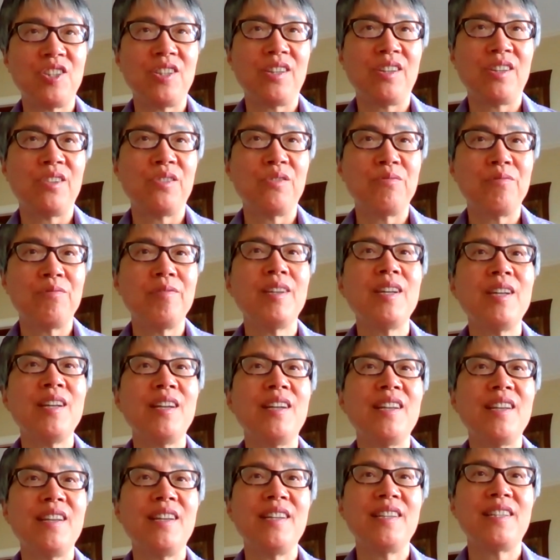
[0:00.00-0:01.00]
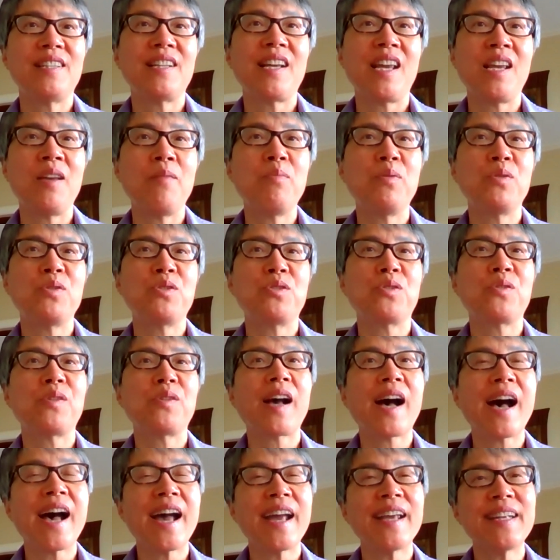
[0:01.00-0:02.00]
really is able to
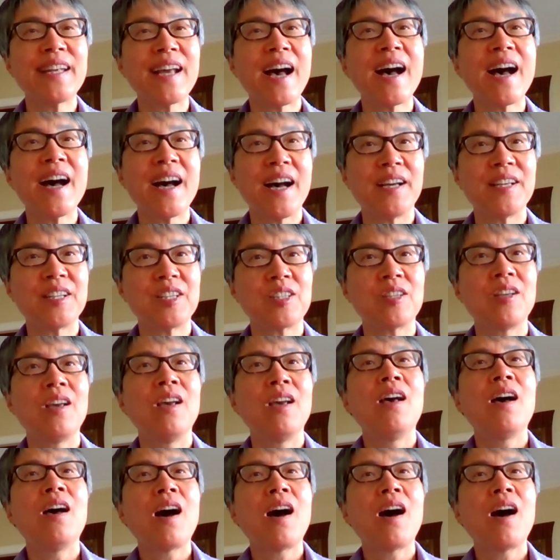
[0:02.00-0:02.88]
guide us